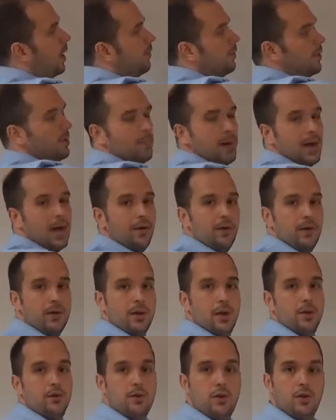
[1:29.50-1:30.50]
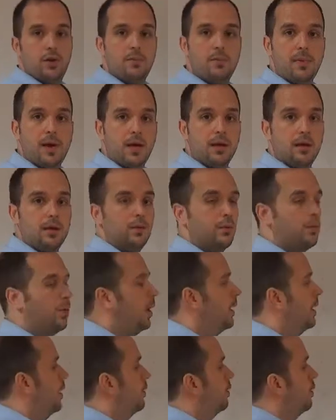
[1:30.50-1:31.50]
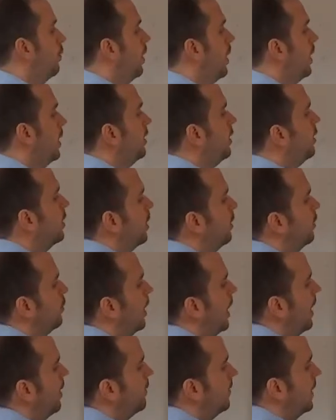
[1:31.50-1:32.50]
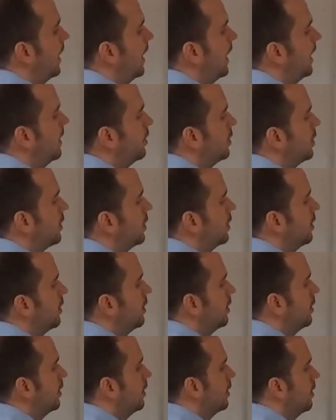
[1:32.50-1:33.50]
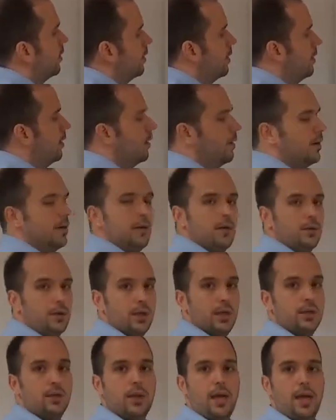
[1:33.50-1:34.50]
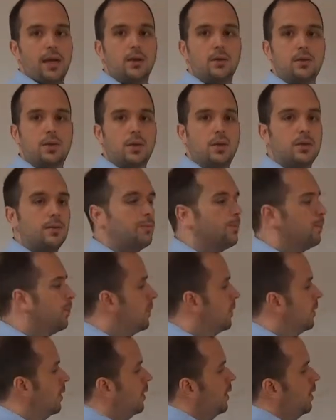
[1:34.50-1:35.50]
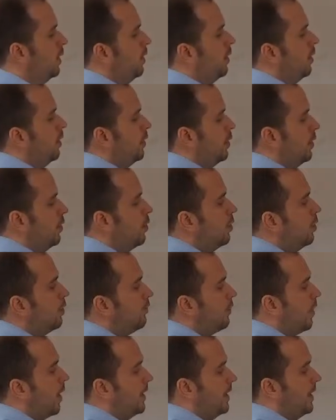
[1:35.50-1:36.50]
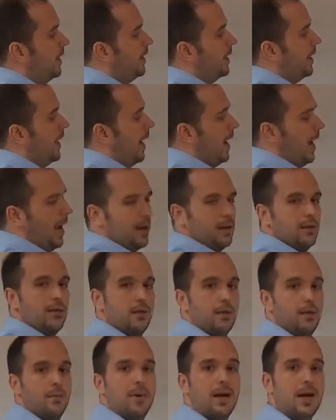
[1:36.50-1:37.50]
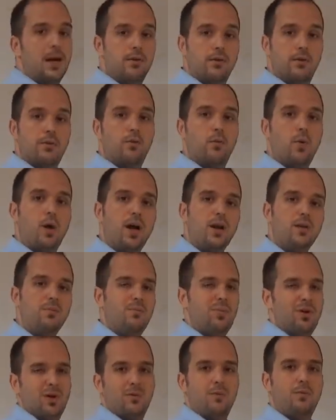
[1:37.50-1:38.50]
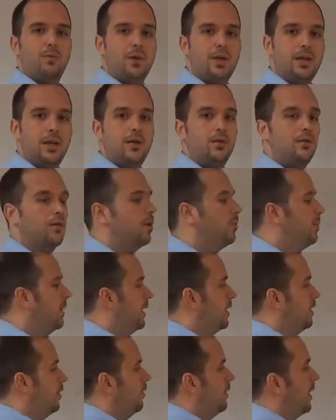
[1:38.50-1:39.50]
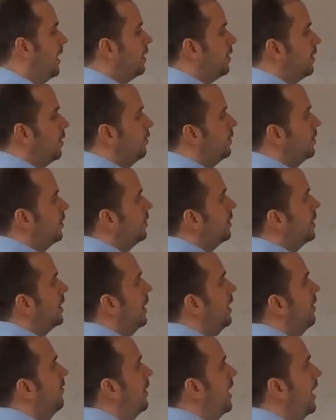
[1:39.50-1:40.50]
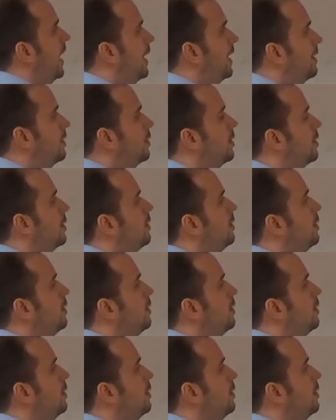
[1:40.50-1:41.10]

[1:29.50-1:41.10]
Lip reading: off the power, so 2 minus 1 is 1, so we'll have that as 6x. You could write in x to the power of 1, but we don't normally do that, so we'll just leave it as